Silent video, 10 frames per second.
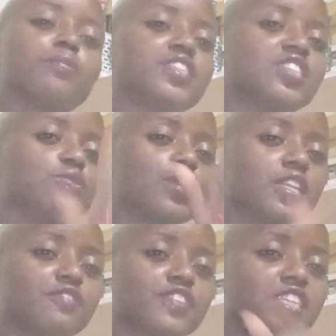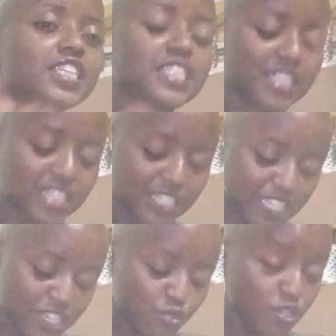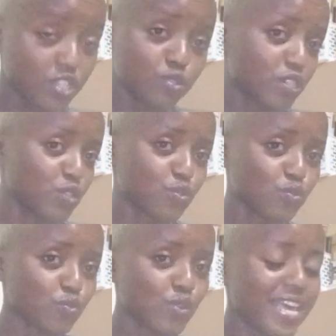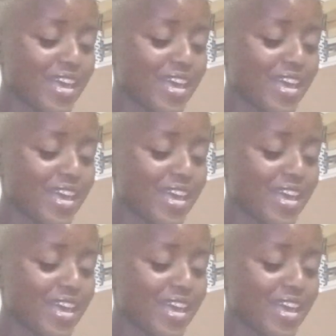Imagine we are living it in 2022.